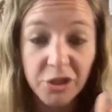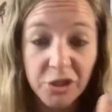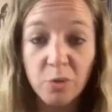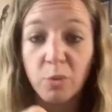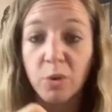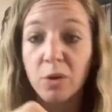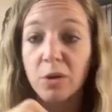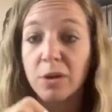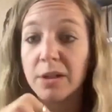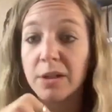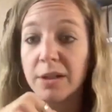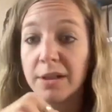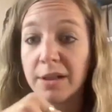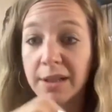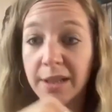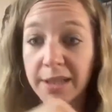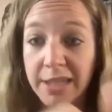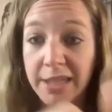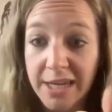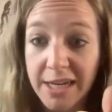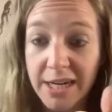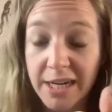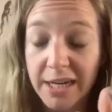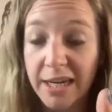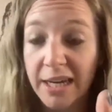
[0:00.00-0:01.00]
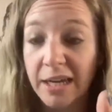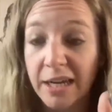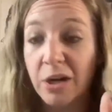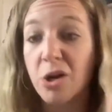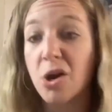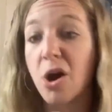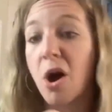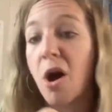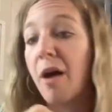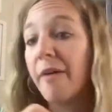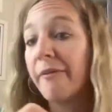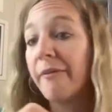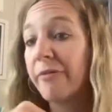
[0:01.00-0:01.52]
She will lead
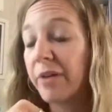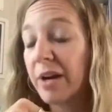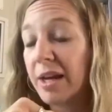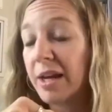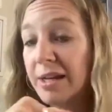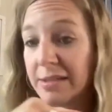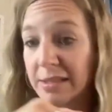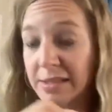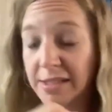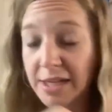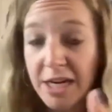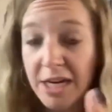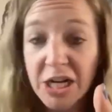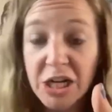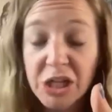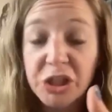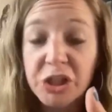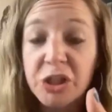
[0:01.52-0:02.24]
in confidence.